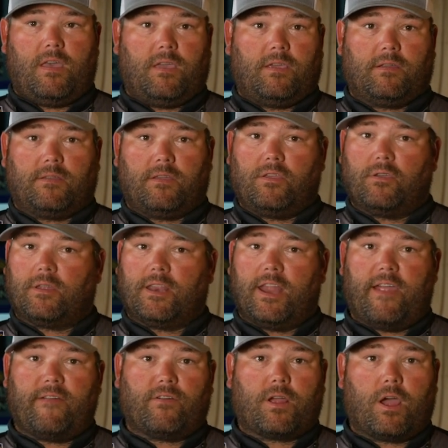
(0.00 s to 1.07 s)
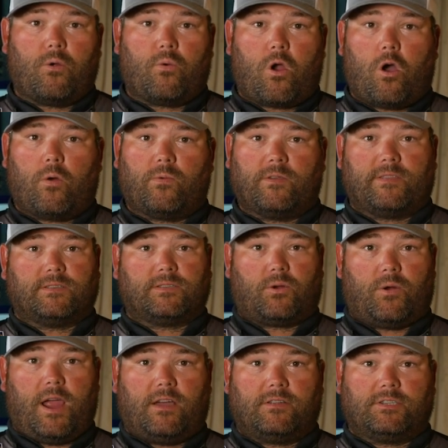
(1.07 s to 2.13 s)
You can never go wrong with the
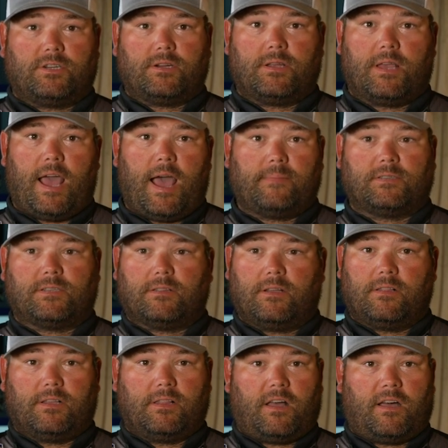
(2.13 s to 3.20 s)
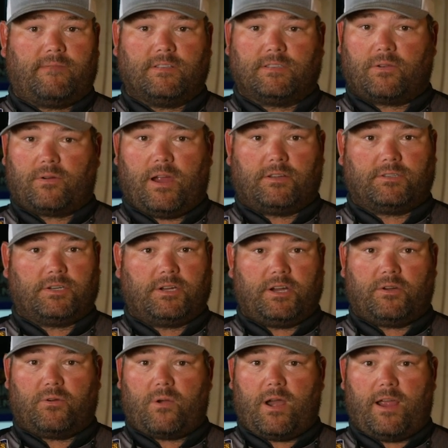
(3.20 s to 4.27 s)
scrounger. Absolutely love the scrounger
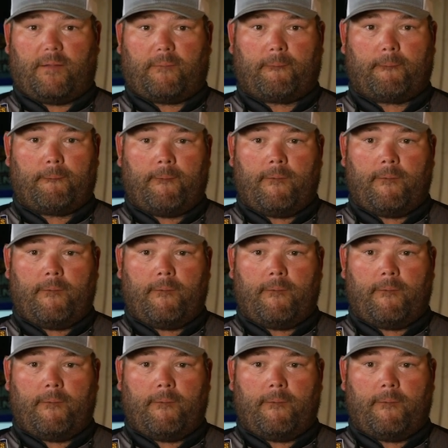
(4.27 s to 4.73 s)
year round.